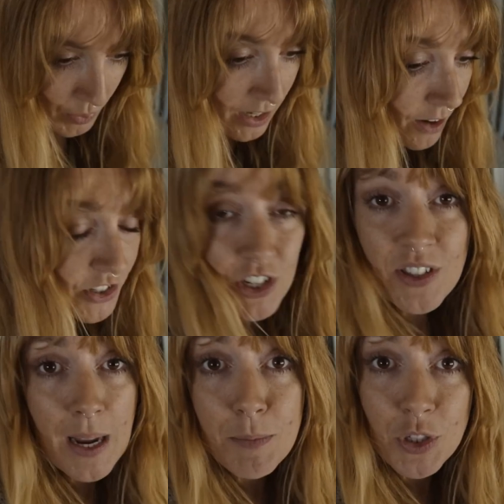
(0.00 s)
We'd love to do
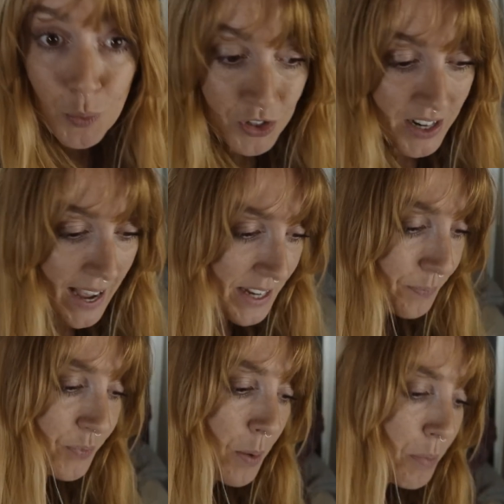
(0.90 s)
the Dempster one day,
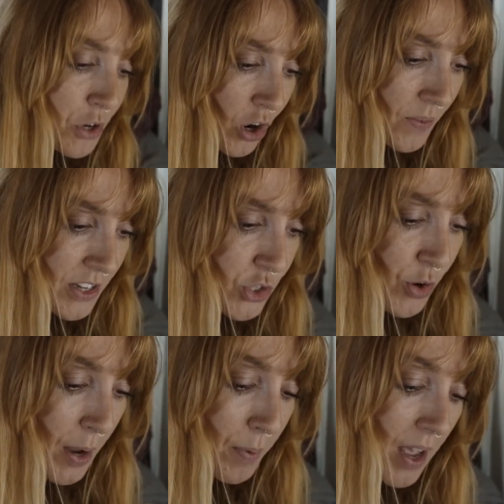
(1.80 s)
but not on this
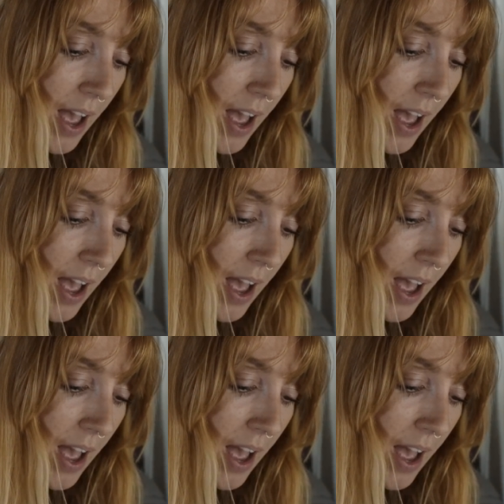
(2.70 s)
trip.